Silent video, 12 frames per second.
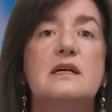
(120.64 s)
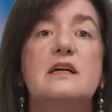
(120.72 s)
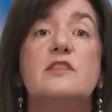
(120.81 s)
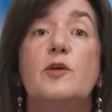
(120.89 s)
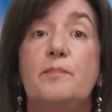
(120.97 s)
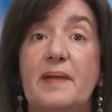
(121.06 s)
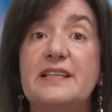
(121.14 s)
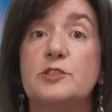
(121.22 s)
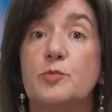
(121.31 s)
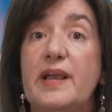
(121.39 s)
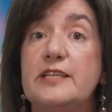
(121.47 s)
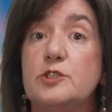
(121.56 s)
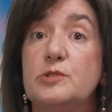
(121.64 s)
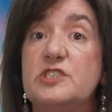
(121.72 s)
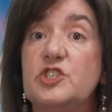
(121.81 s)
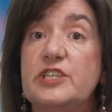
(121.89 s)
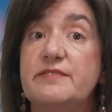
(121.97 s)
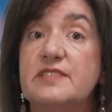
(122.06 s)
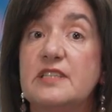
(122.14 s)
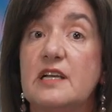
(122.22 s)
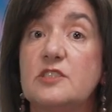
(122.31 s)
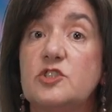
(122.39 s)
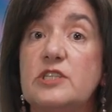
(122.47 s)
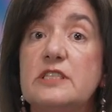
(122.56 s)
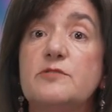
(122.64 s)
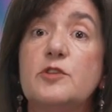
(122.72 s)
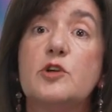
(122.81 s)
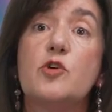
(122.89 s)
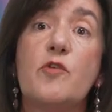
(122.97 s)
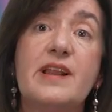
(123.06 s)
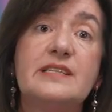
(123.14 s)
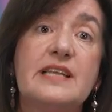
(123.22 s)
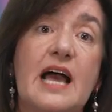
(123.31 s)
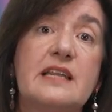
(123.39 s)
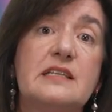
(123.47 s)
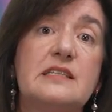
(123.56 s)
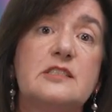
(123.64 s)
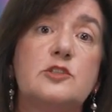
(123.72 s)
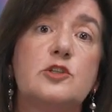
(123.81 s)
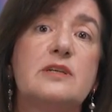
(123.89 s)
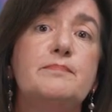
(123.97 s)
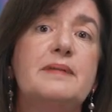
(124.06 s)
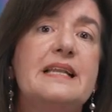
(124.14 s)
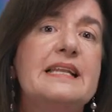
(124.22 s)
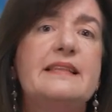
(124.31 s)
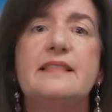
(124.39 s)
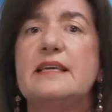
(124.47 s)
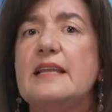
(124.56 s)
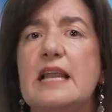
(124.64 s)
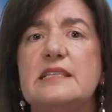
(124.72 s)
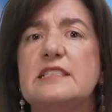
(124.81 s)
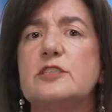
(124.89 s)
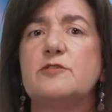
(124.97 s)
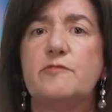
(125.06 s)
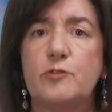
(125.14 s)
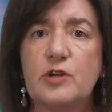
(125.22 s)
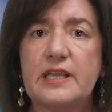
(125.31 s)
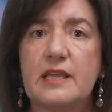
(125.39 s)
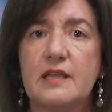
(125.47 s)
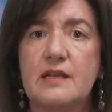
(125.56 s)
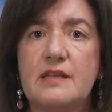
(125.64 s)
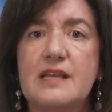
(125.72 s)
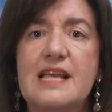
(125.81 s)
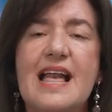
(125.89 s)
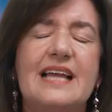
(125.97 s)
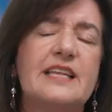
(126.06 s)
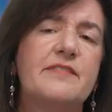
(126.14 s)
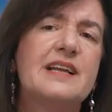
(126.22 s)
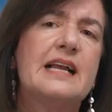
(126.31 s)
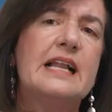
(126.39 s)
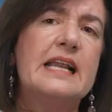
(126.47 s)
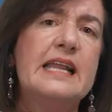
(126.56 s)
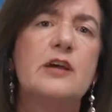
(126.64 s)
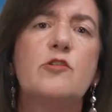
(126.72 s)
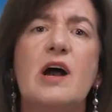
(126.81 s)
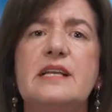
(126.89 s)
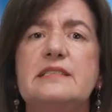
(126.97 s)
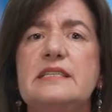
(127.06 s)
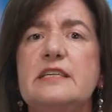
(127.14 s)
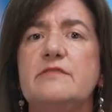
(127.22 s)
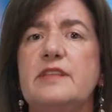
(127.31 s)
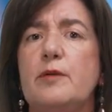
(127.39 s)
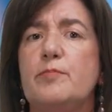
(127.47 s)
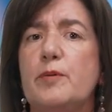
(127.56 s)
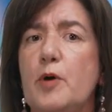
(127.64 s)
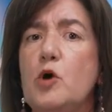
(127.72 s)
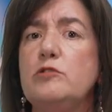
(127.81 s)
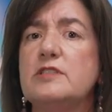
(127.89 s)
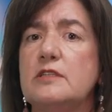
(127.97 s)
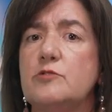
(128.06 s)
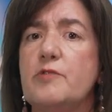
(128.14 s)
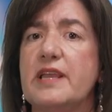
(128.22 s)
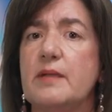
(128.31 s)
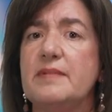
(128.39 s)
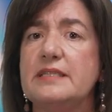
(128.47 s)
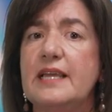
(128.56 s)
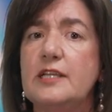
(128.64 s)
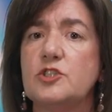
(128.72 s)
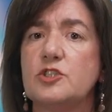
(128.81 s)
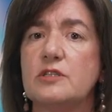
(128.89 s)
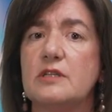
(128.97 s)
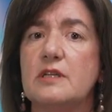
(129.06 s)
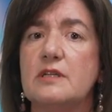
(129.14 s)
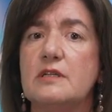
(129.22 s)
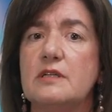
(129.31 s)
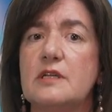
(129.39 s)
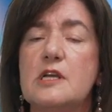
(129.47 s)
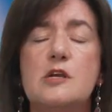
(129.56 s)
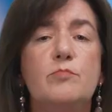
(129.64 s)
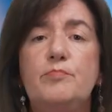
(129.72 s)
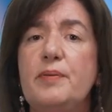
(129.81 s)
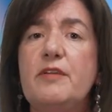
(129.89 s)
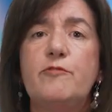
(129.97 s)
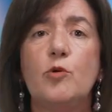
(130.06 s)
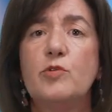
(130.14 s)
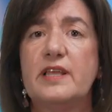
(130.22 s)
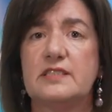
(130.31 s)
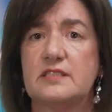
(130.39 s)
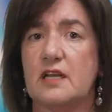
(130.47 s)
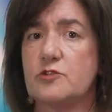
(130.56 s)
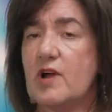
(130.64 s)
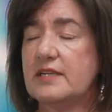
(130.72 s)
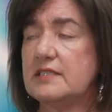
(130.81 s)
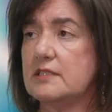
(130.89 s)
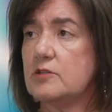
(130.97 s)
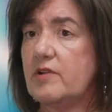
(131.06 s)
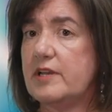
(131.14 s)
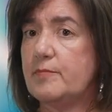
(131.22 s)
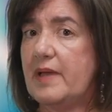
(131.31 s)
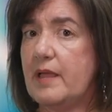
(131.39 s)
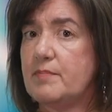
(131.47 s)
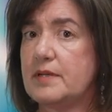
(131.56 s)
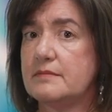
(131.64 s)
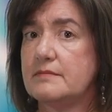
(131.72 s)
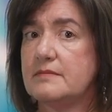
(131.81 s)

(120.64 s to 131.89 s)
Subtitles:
The best way to achieve such is for the credit analyst to complete the analysis fully and have a clear idea of their proposal and recommendation before they start writing the credit paper.